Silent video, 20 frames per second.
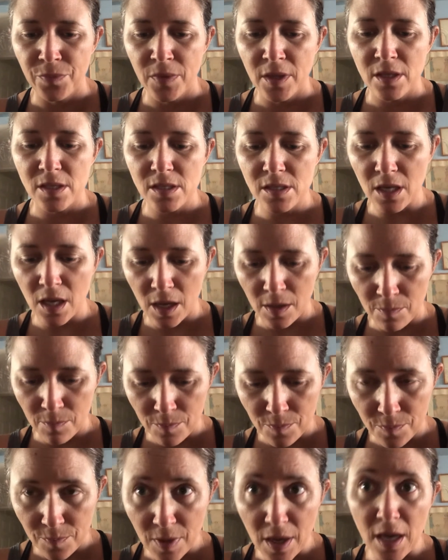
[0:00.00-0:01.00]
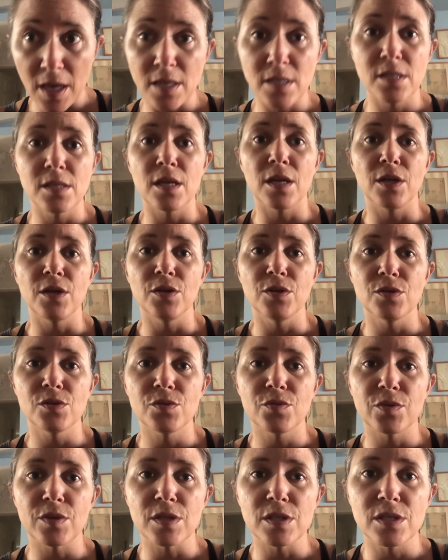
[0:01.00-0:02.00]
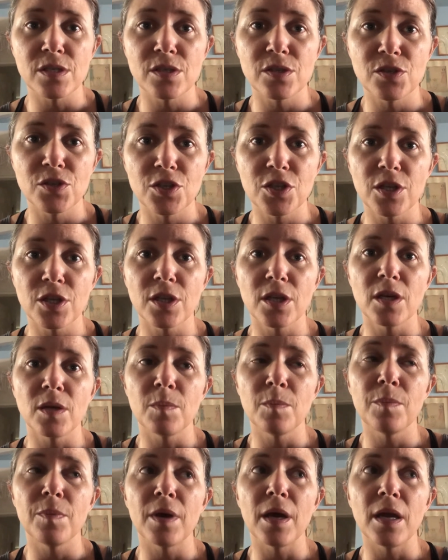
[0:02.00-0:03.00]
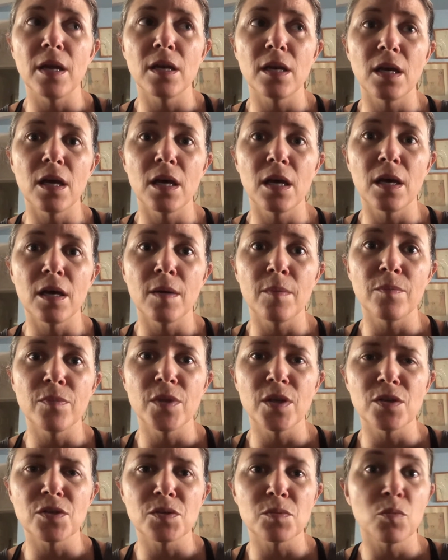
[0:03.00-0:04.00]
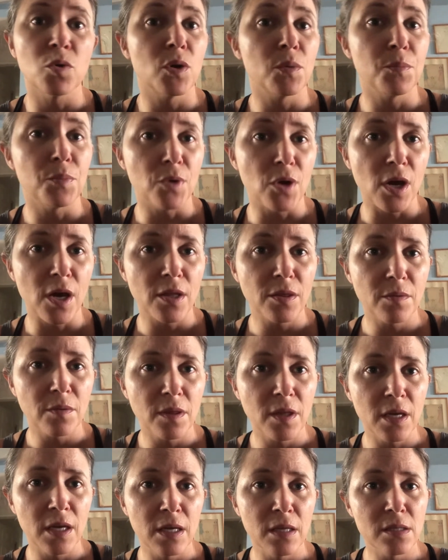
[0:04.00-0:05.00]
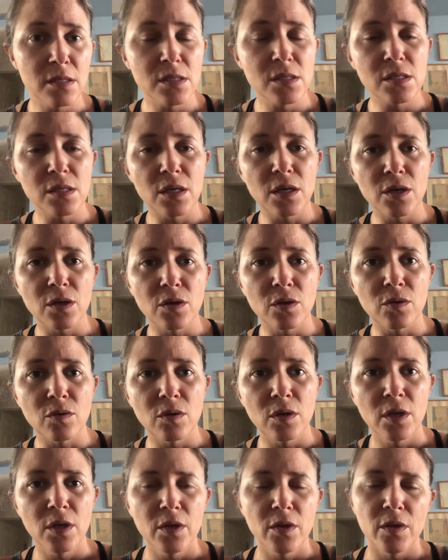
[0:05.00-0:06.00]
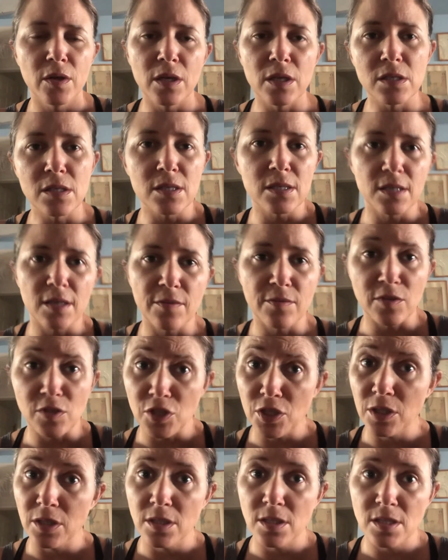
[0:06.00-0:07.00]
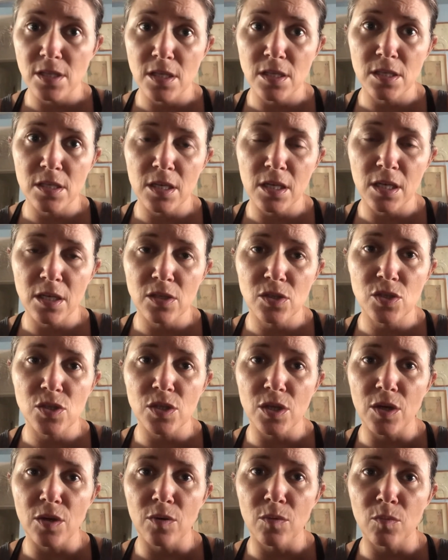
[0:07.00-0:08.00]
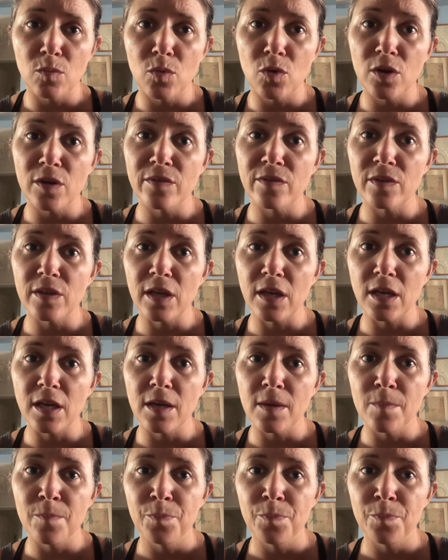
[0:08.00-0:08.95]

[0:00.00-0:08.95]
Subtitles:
same base that I used for this chili, but there's more broth with it. So and it doesn't have the chili seasoning, so more of like a